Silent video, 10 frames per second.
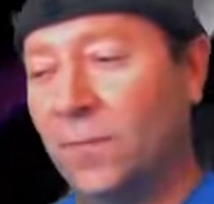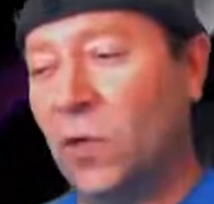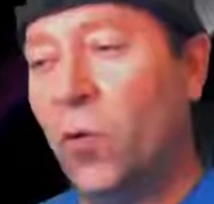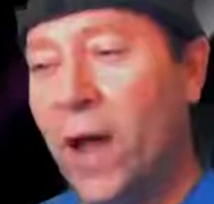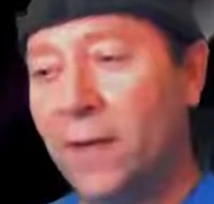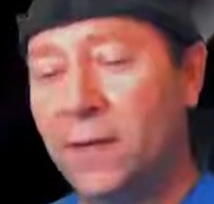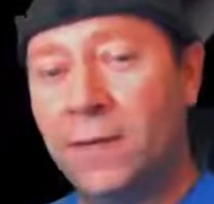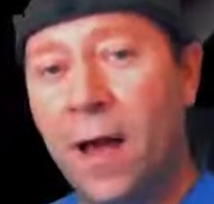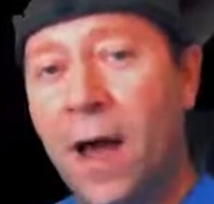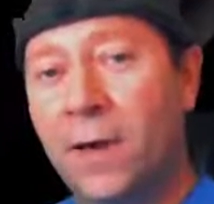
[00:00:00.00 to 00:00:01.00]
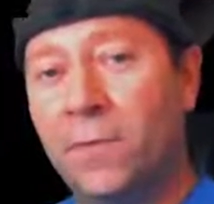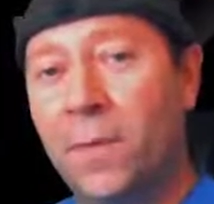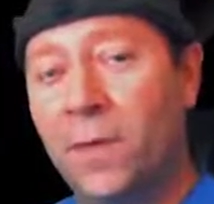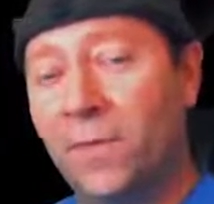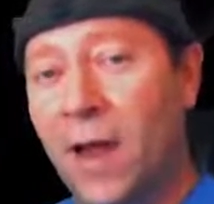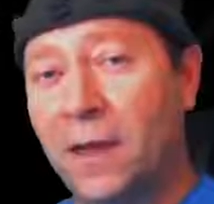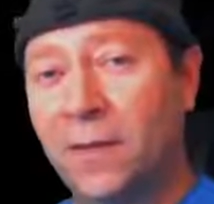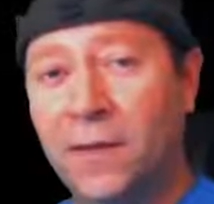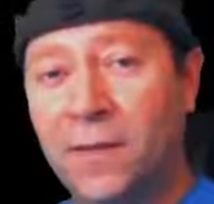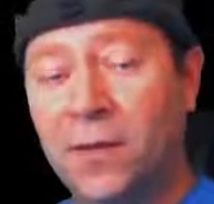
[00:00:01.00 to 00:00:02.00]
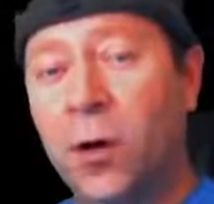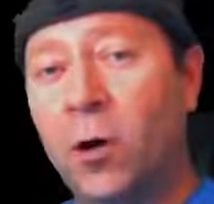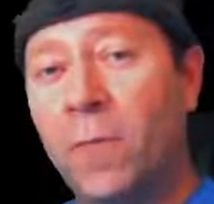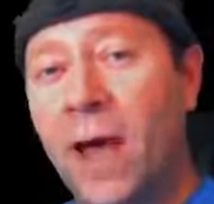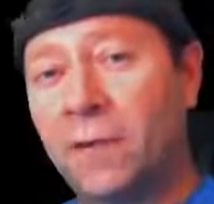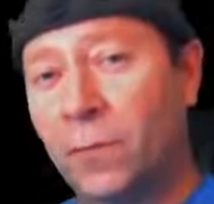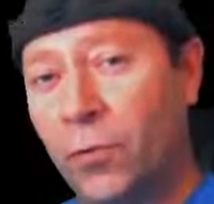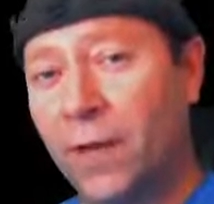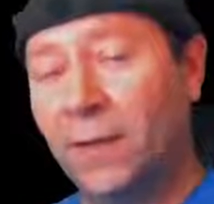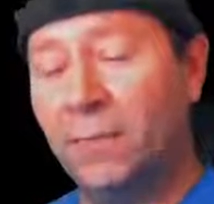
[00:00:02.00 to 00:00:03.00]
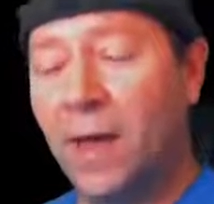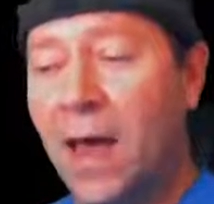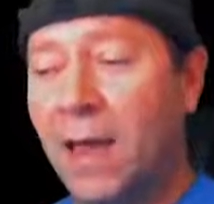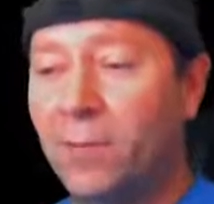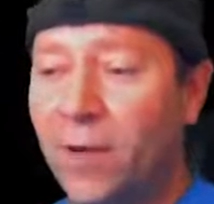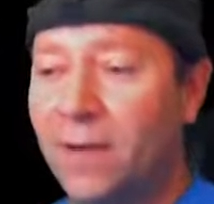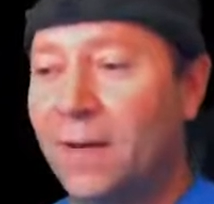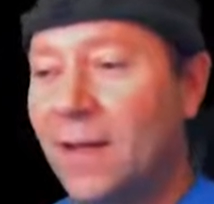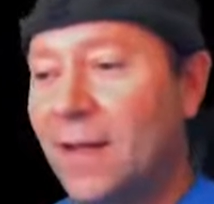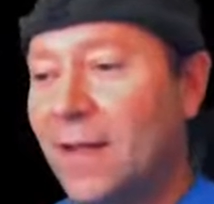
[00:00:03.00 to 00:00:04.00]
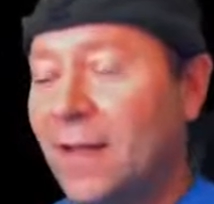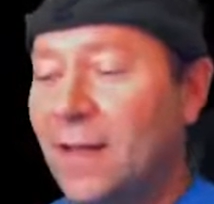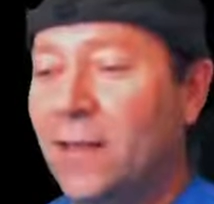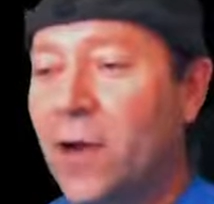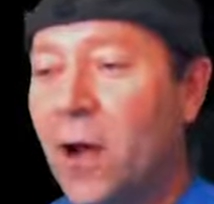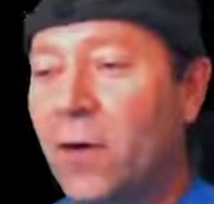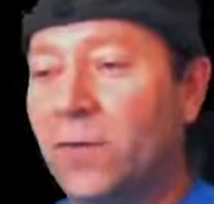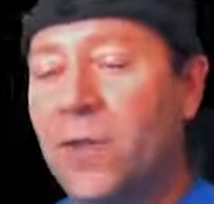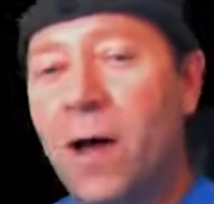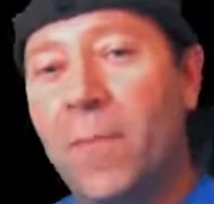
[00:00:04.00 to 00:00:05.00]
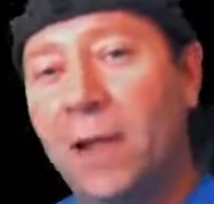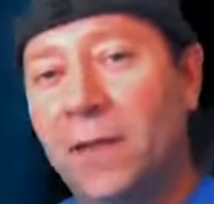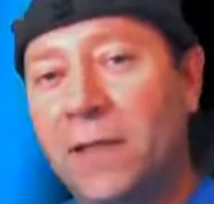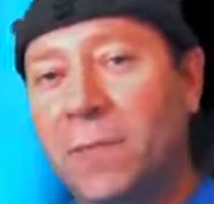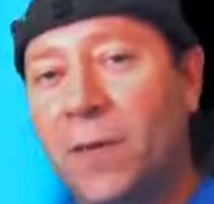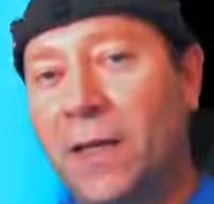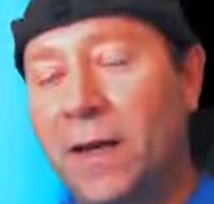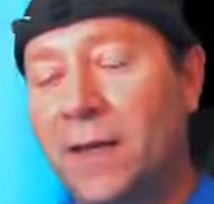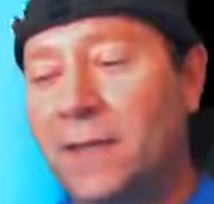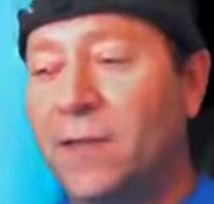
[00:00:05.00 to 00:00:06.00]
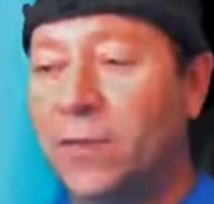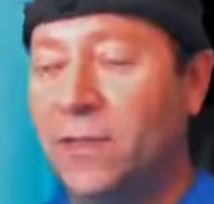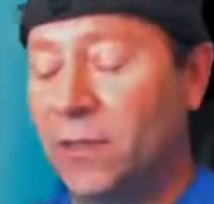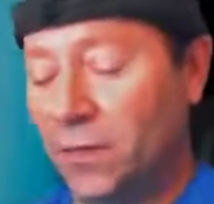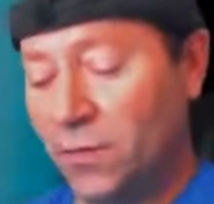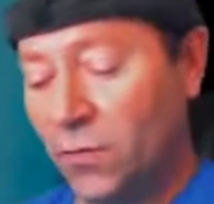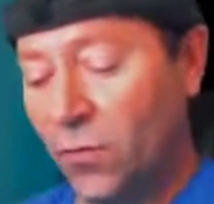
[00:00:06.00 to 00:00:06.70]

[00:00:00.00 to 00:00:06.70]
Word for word: quite aside from the fact that it's a callback to Breaking Bad. But, you know, it was on my list because it was just too